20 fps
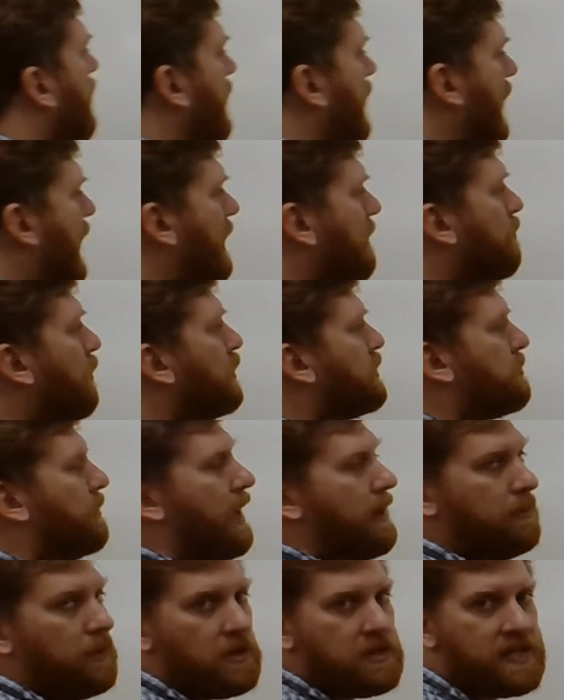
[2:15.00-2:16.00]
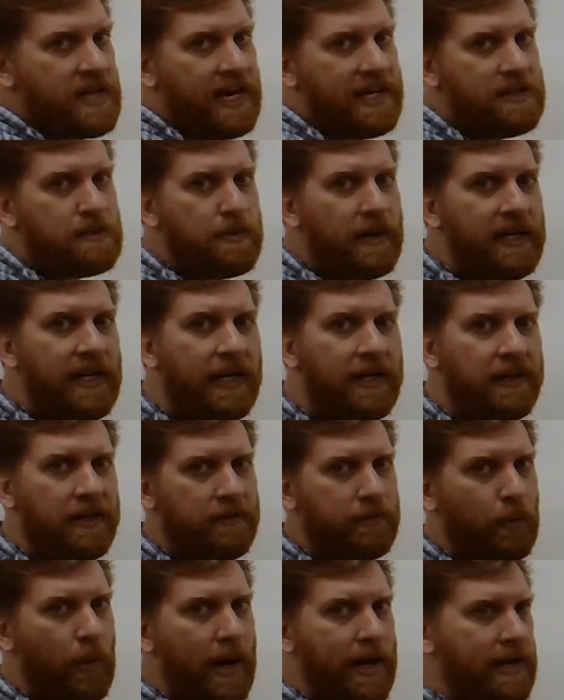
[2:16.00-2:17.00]
And multiply both sides by
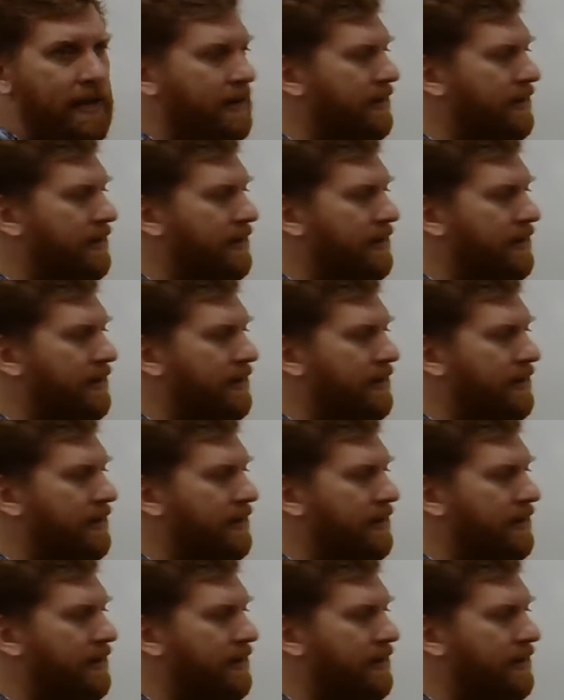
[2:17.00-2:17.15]
-1.